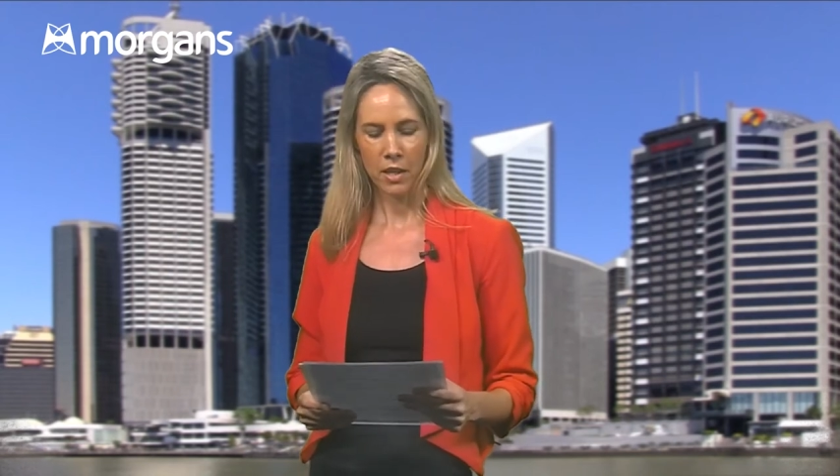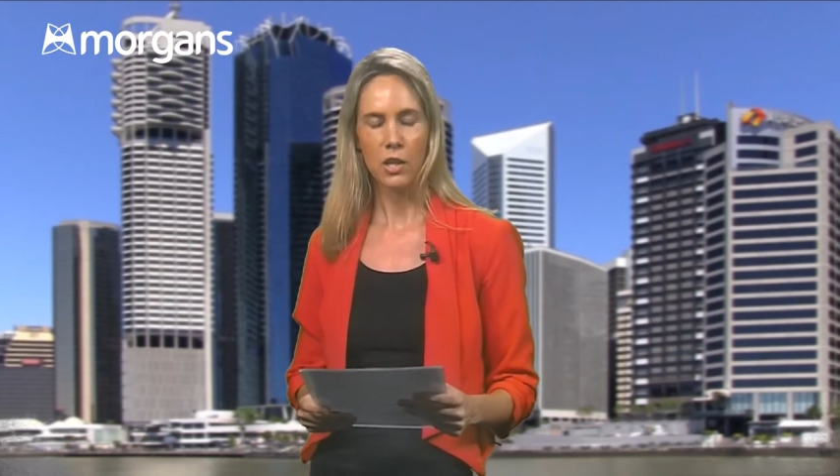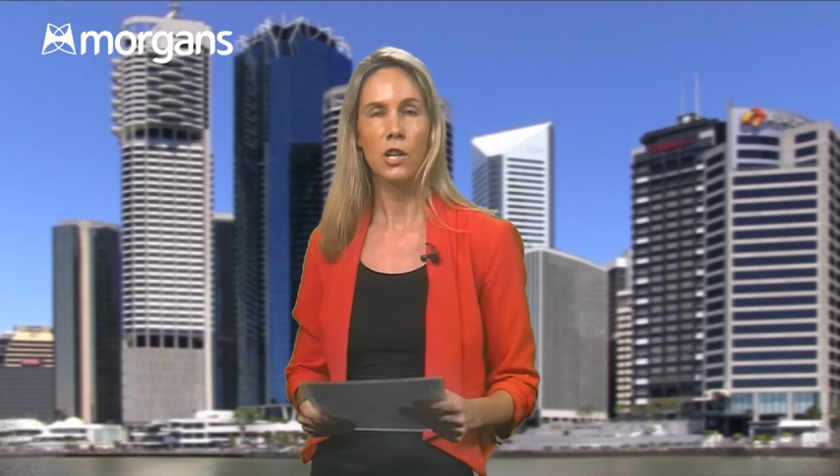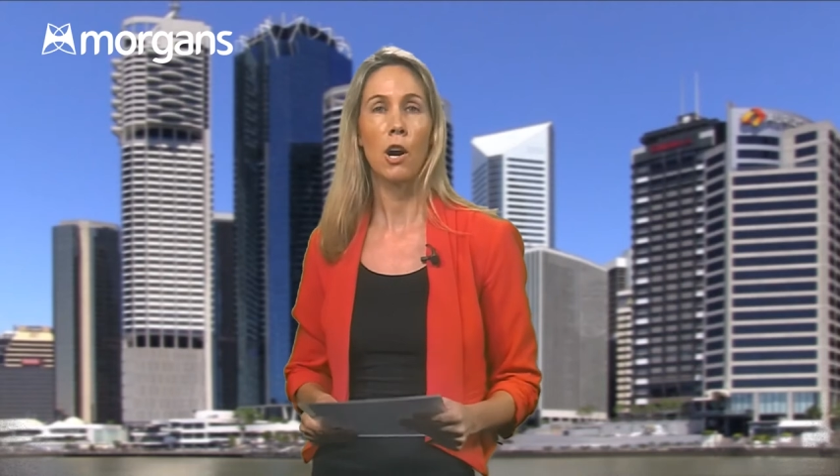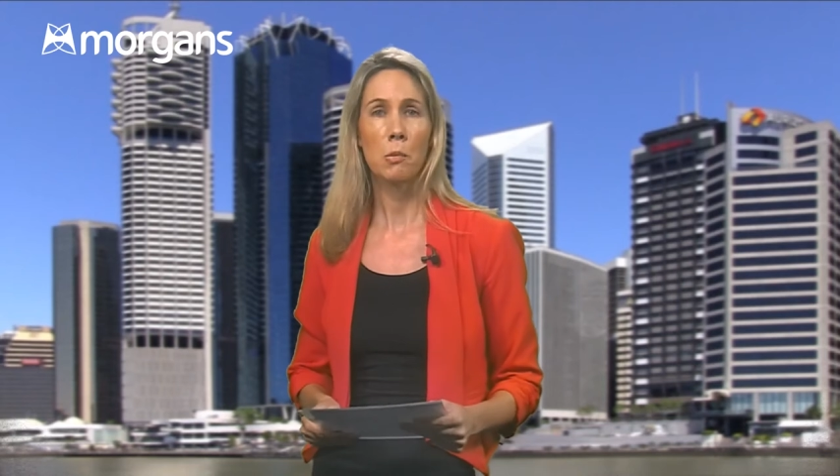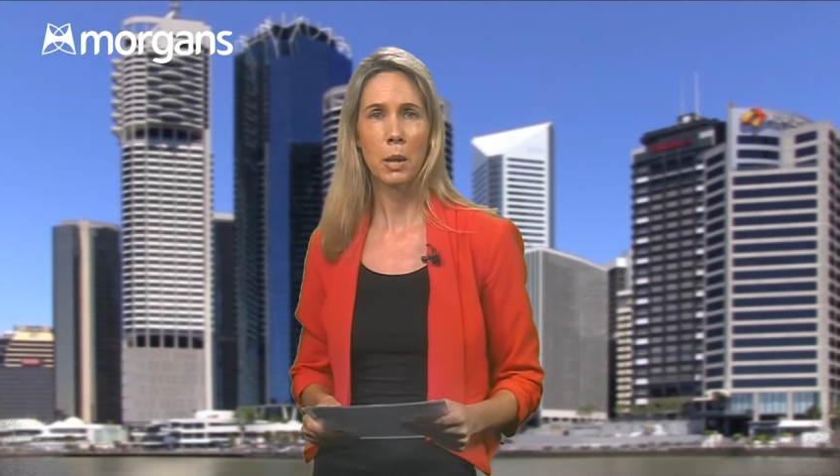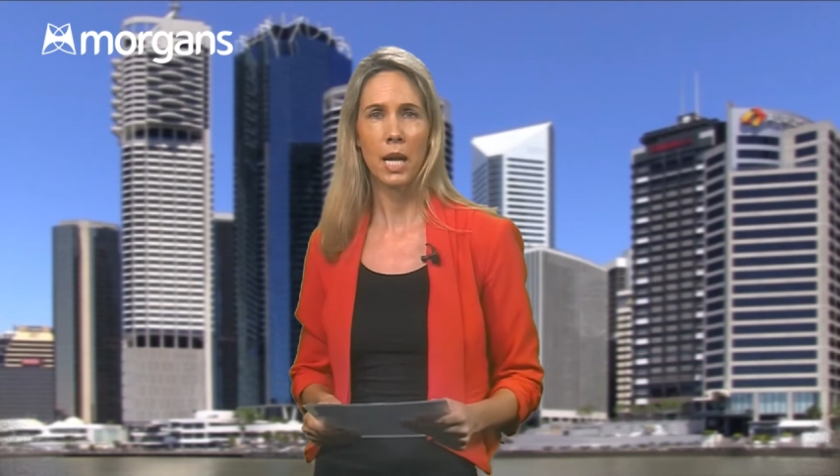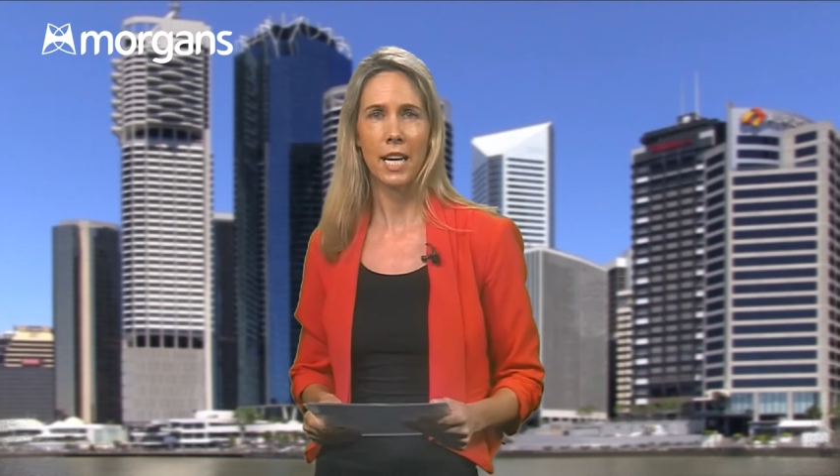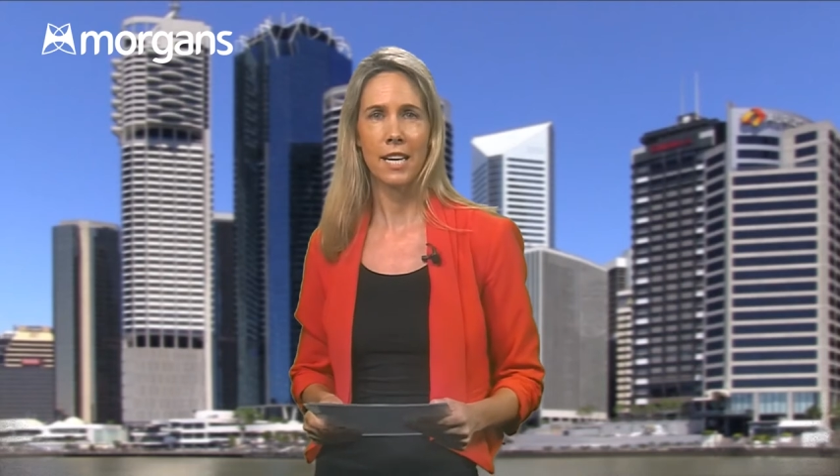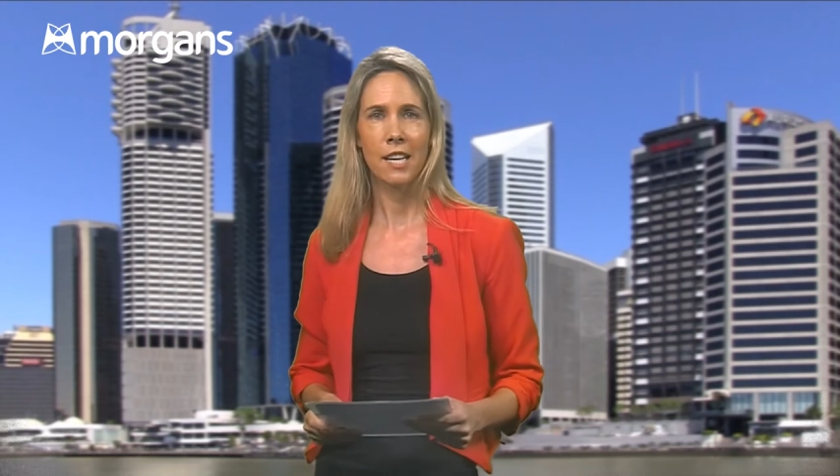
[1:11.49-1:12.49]

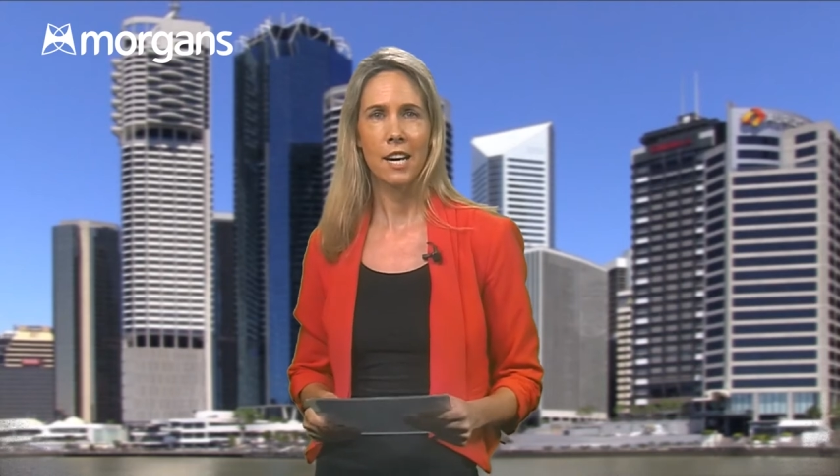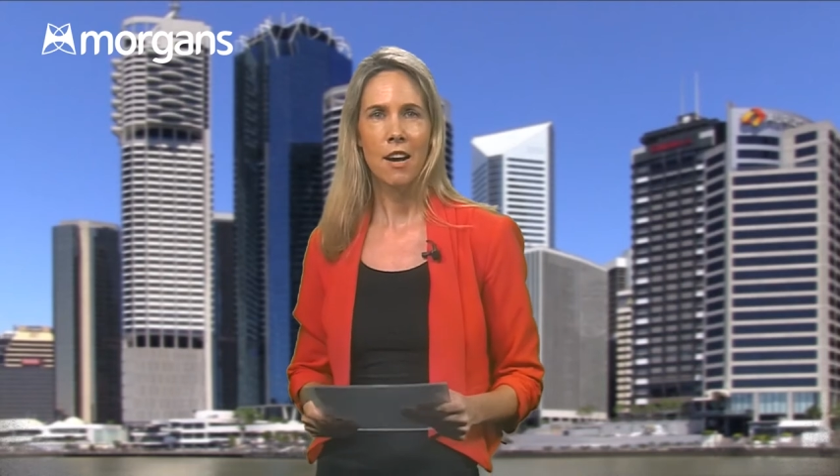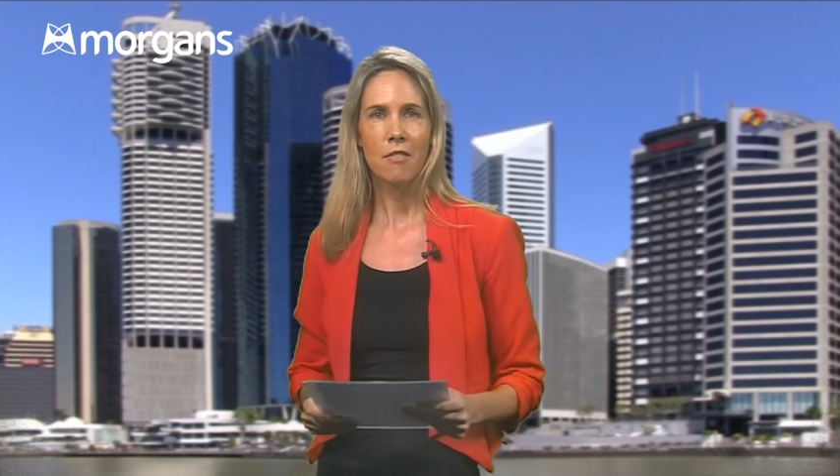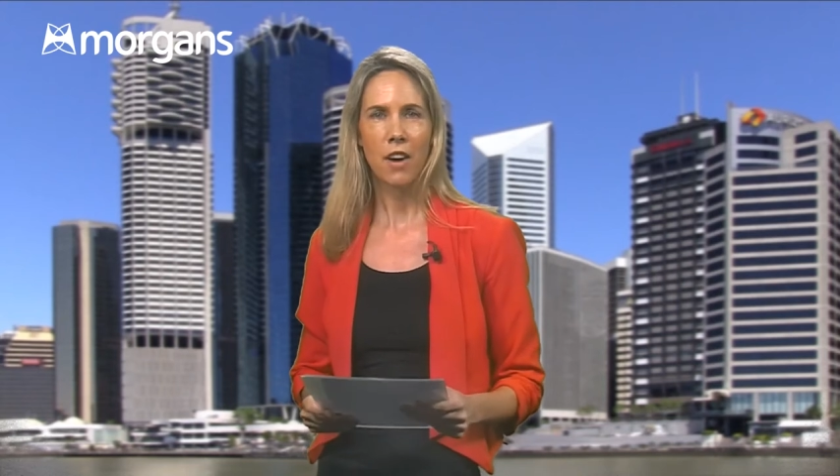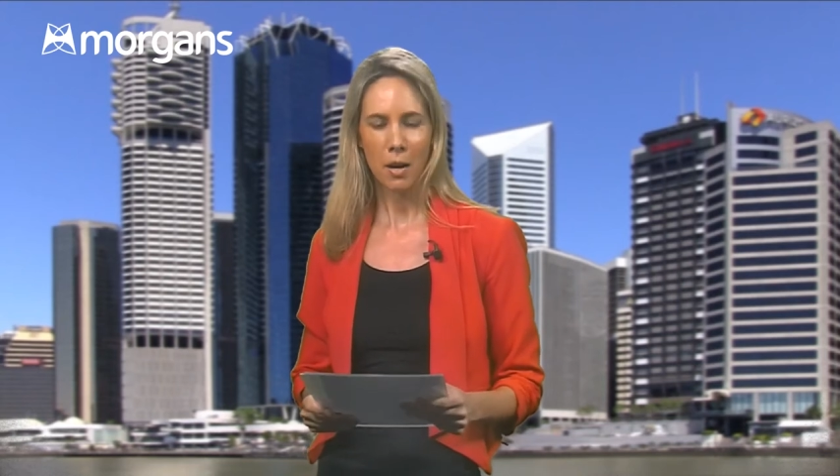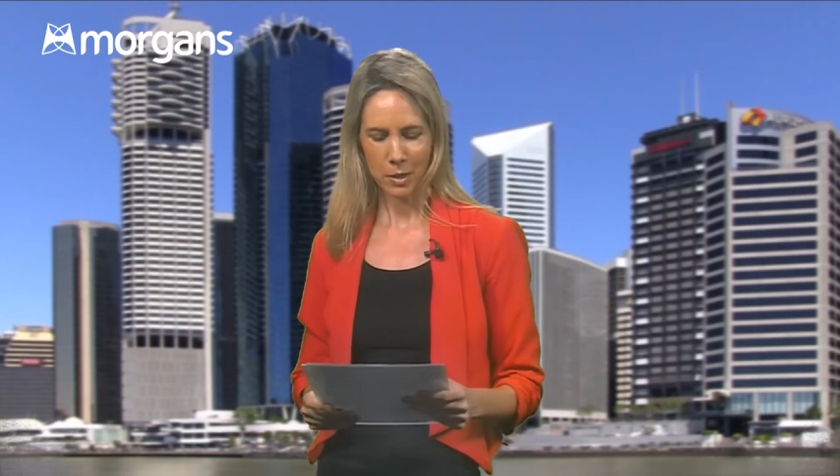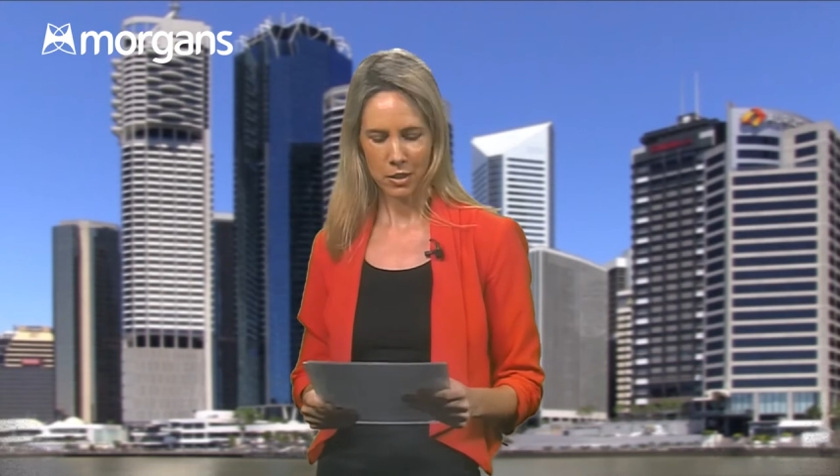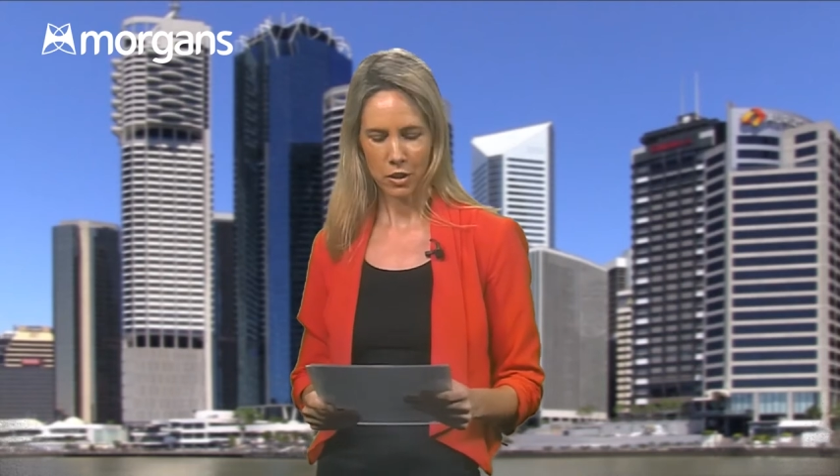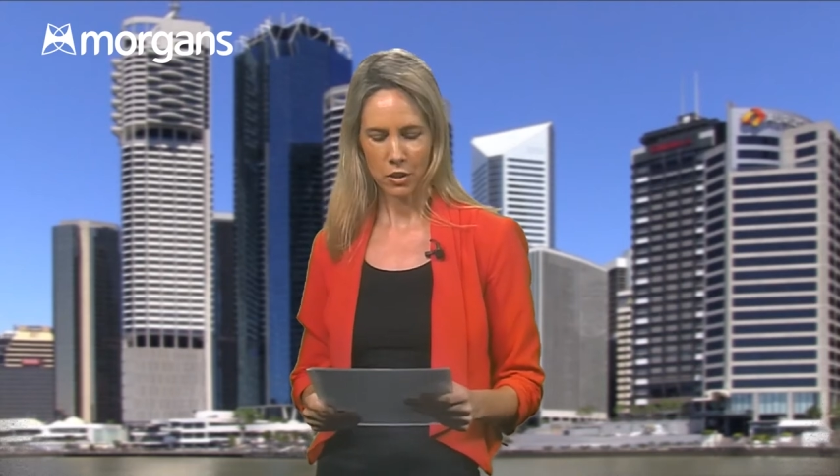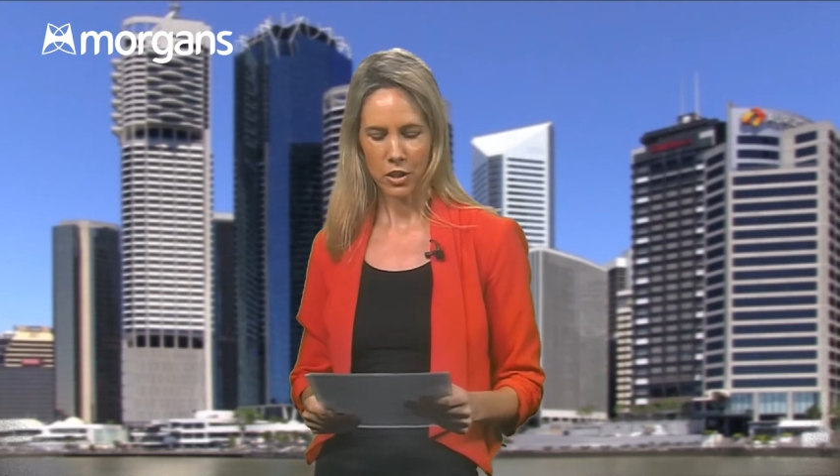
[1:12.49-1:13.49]
Yoplait,
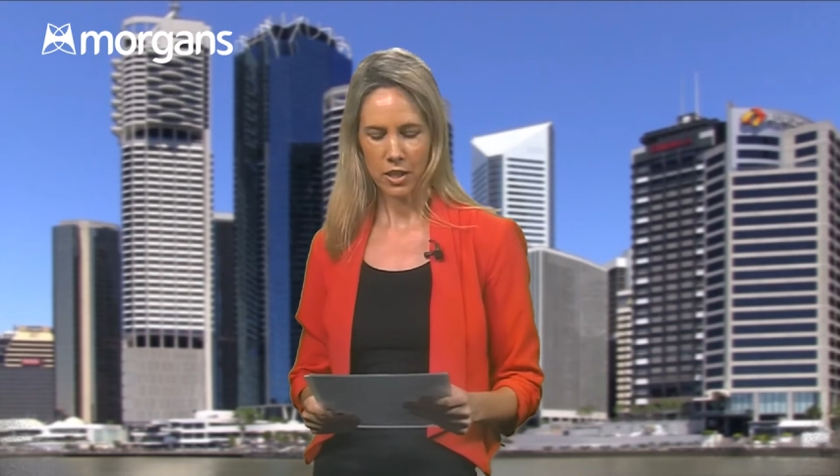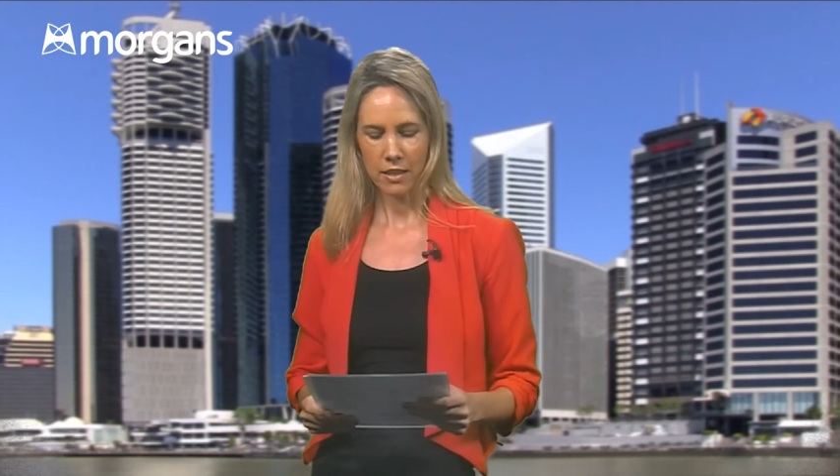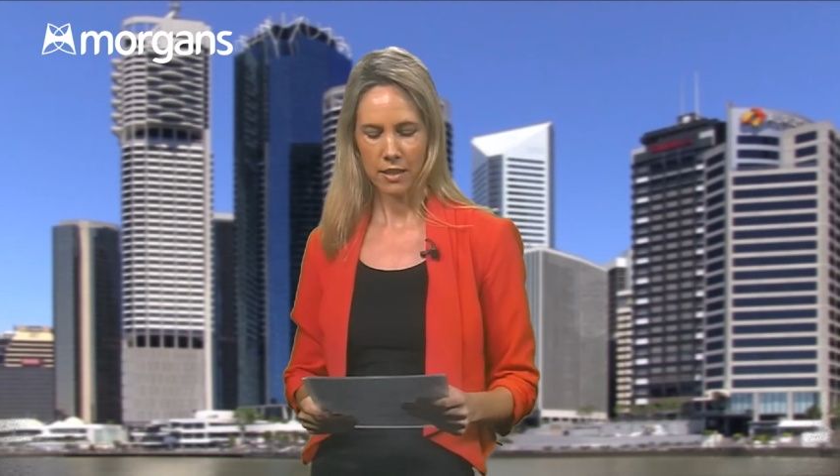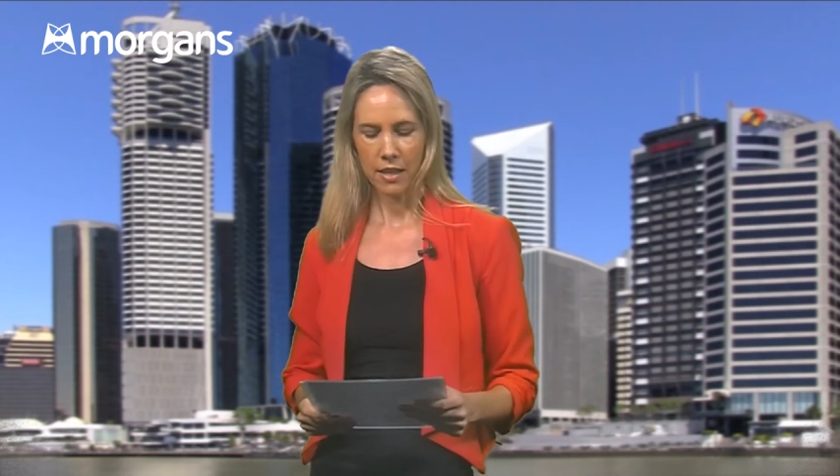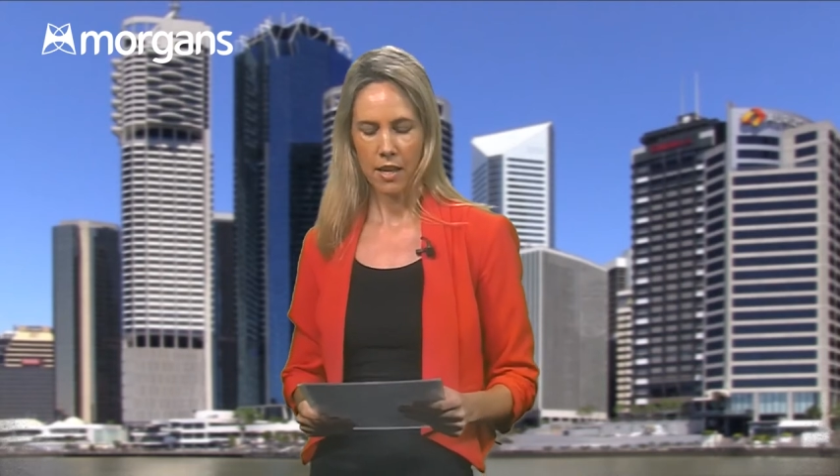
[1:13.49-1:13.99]
Farmers Union,